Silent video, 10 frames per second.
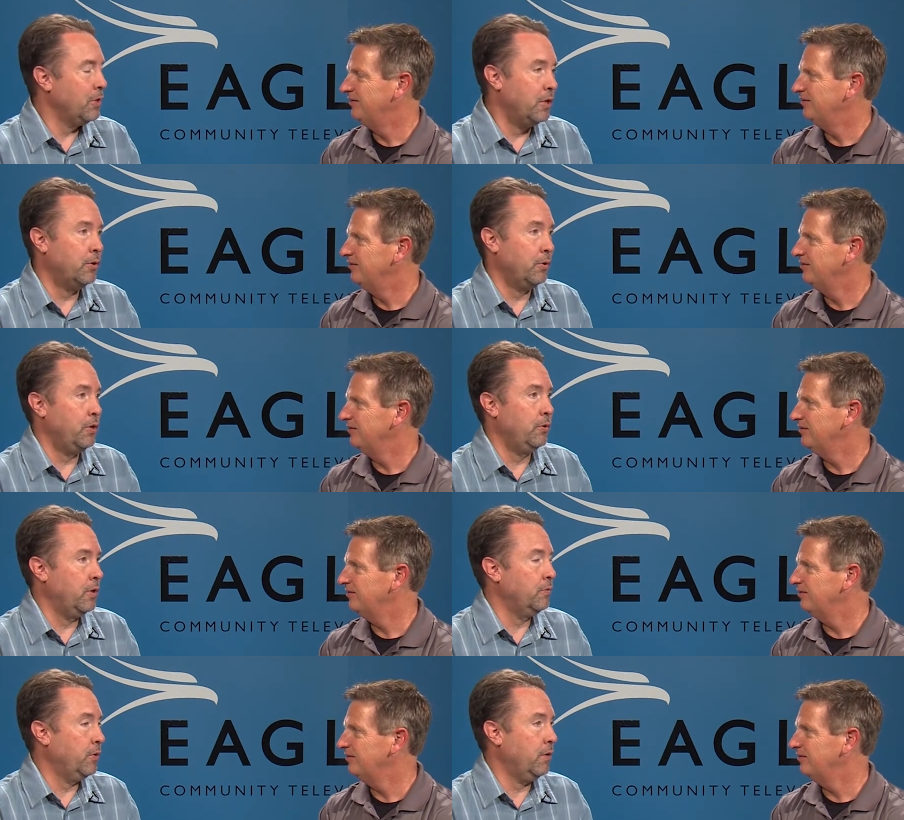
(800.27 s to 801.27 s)
Speaker 1: you know, we do.
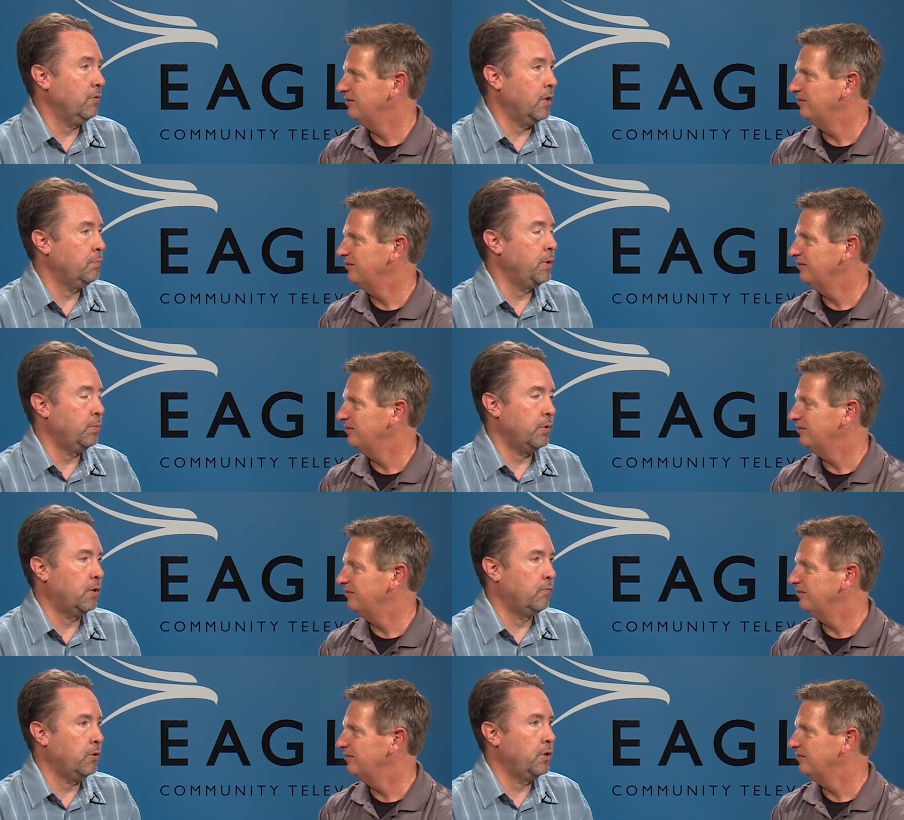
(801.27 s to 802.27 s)
Have, we have a lot of people
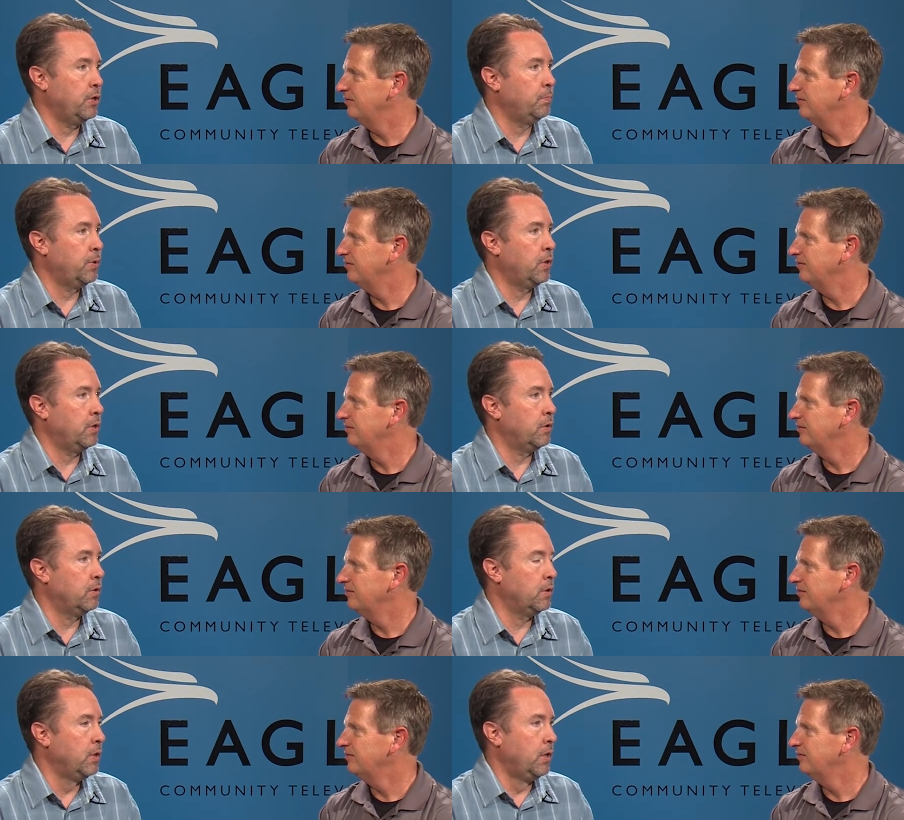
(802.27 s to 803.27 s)
that are very independent
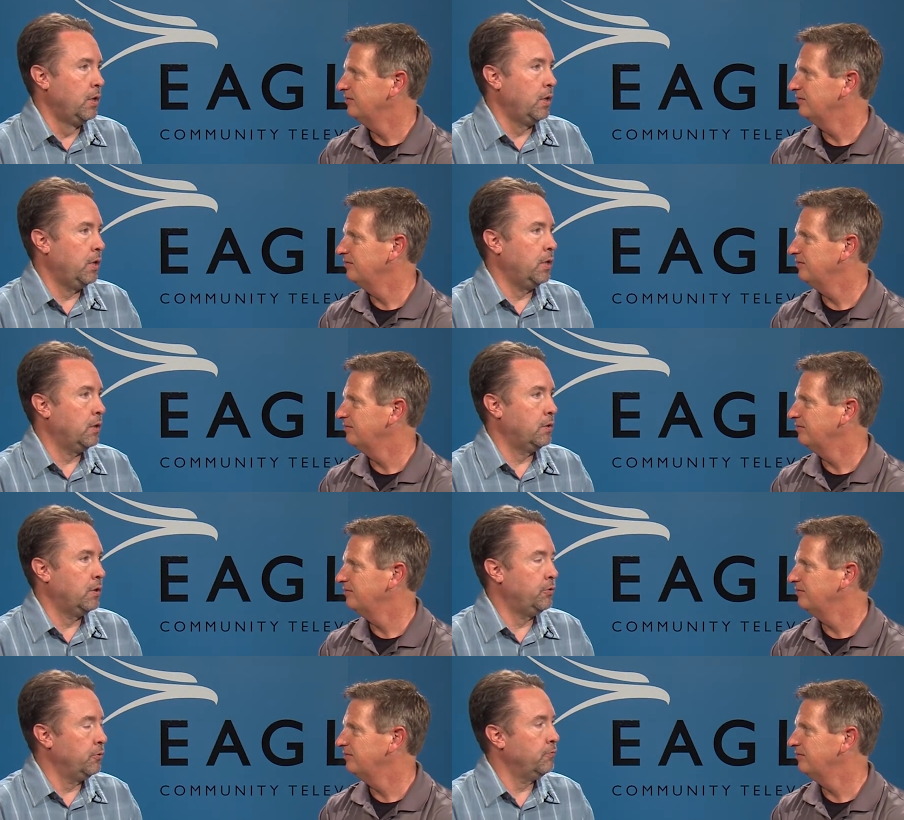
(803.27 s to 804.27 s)
and, and
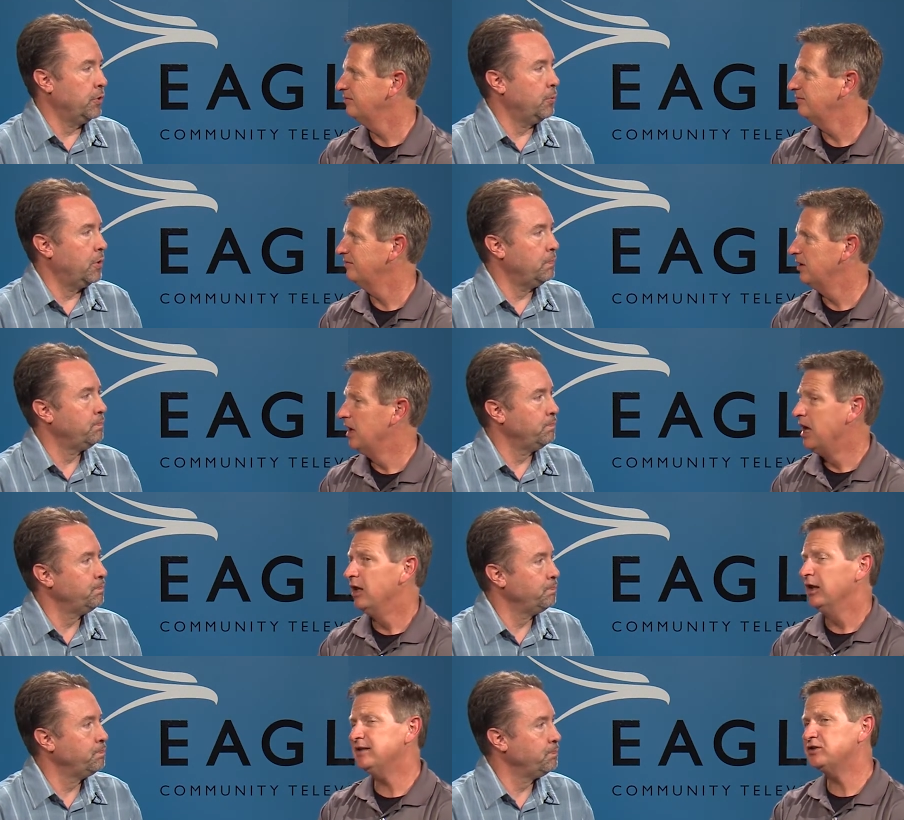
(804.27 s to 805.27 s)
uh, doing very well.
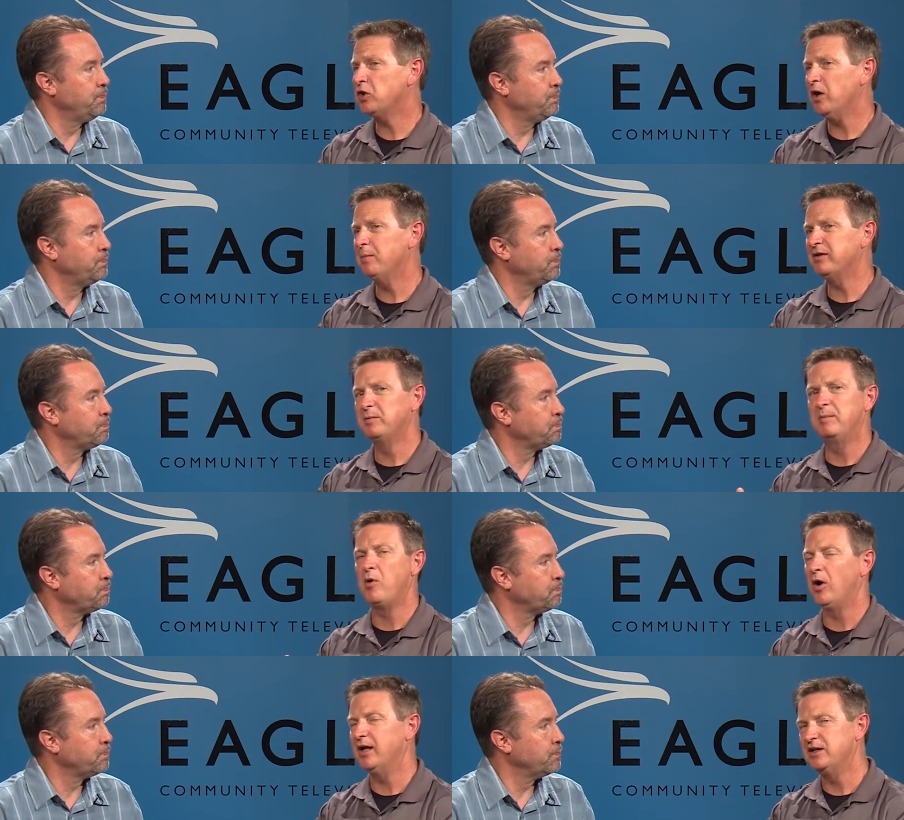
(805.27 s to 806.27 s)
Speaker 2: Let's talk about the
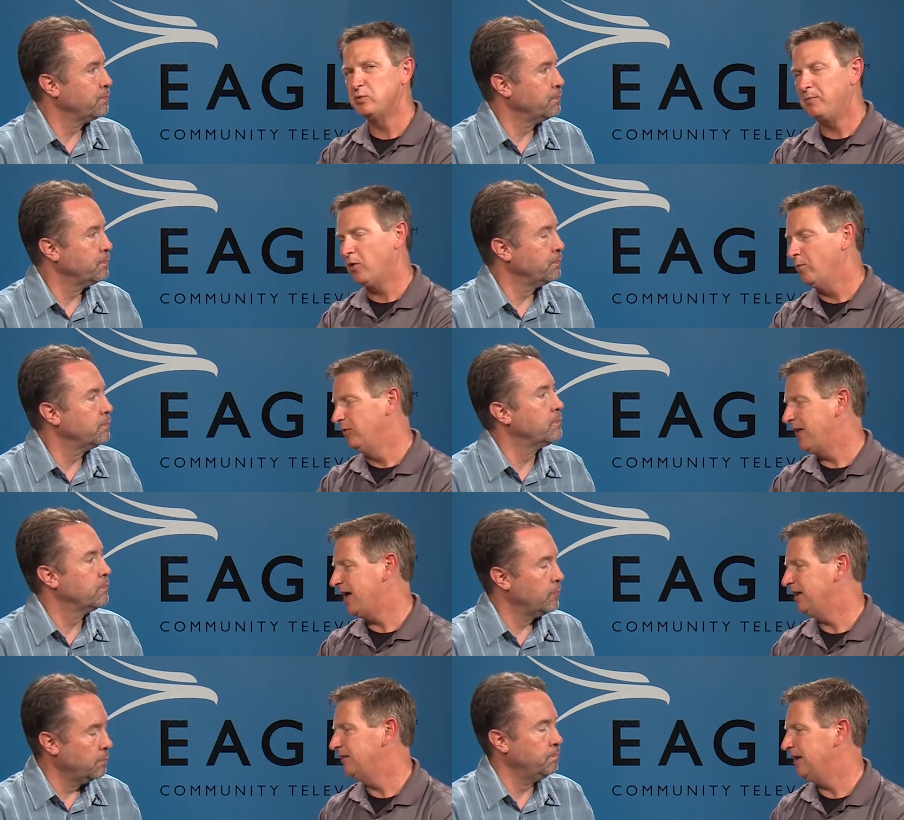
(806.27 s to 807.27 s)
big party because we promoted
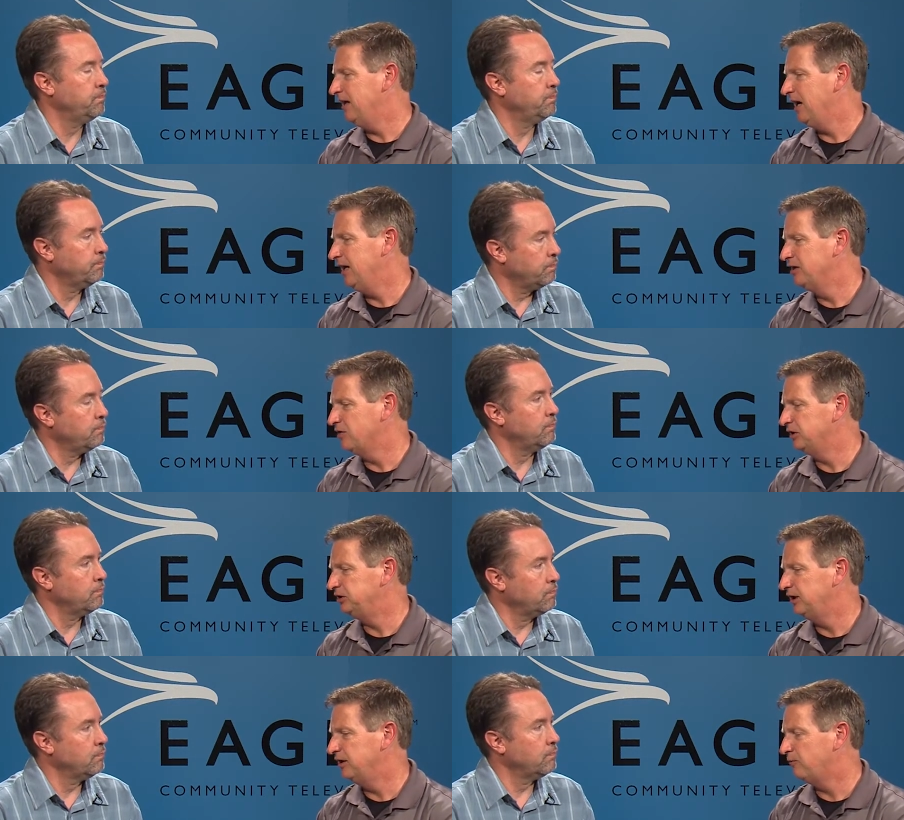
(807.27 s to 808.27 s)
that in the mm-hmm. uh, end of
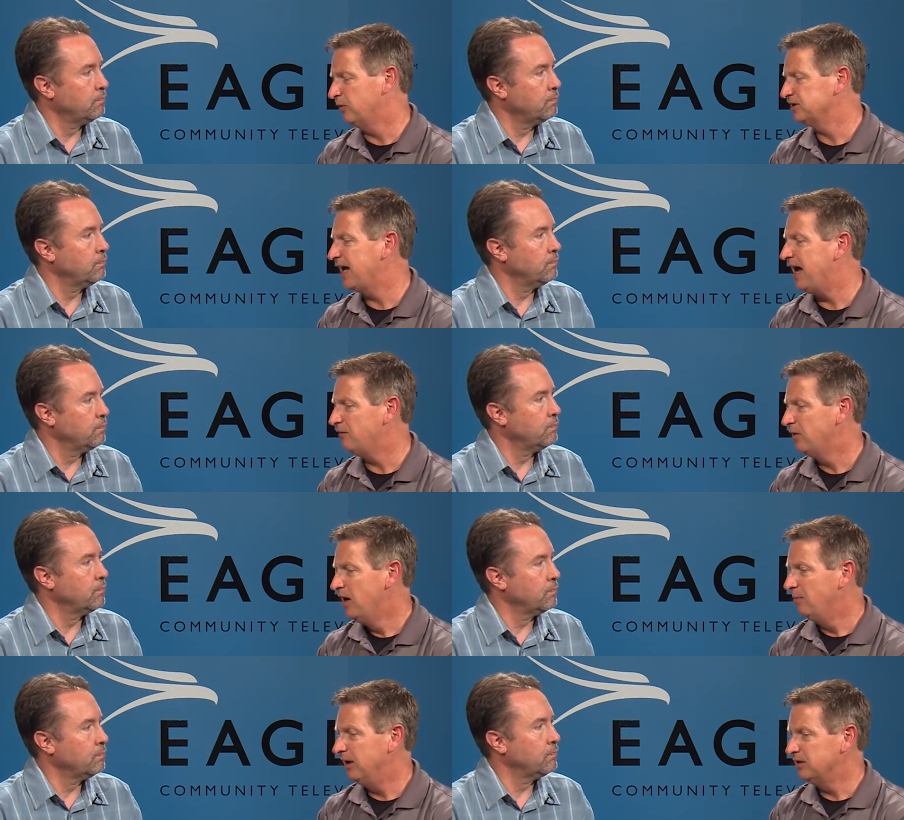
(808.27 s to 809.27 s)
the uh, first half.
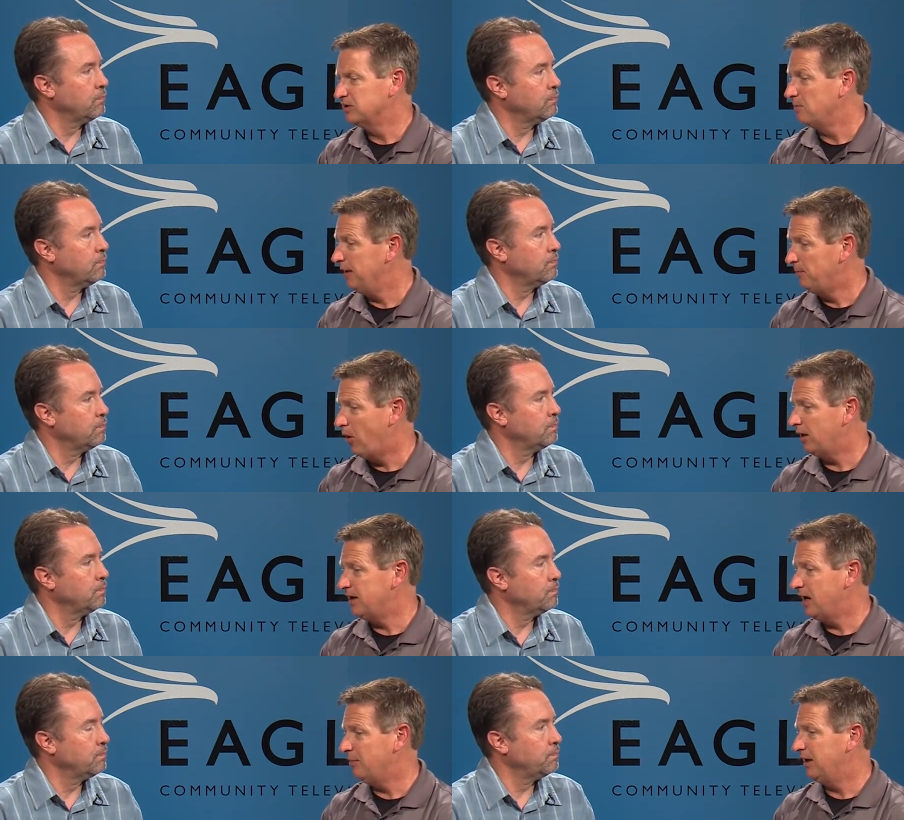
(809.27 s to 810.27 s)
But there's a big
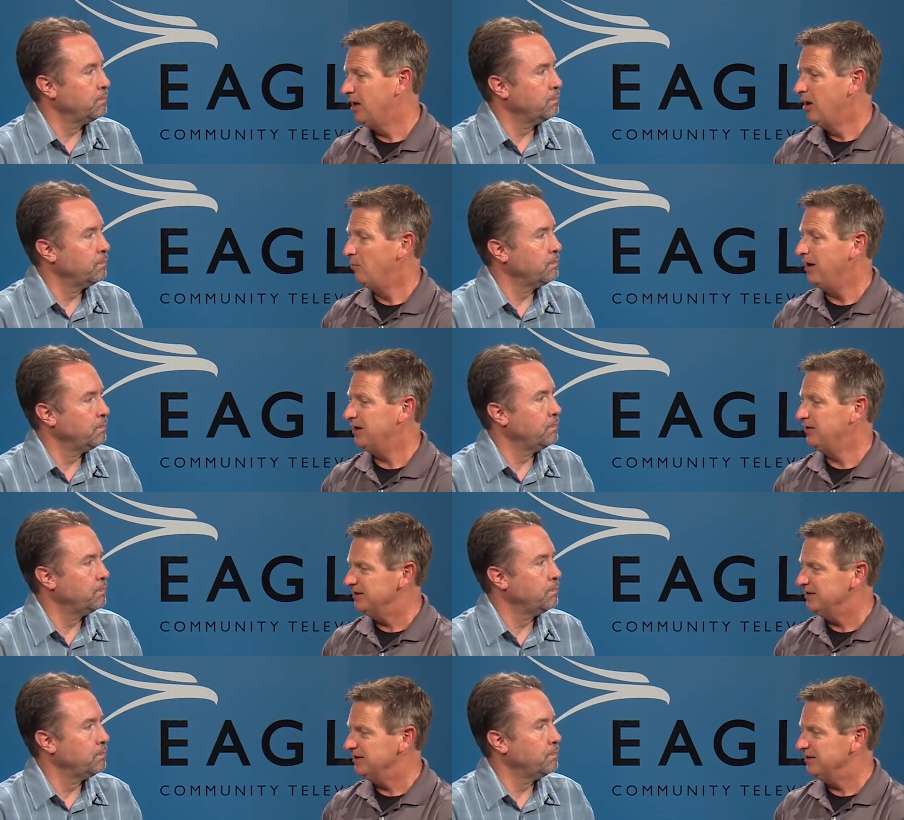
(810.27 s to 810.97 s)
party coming. But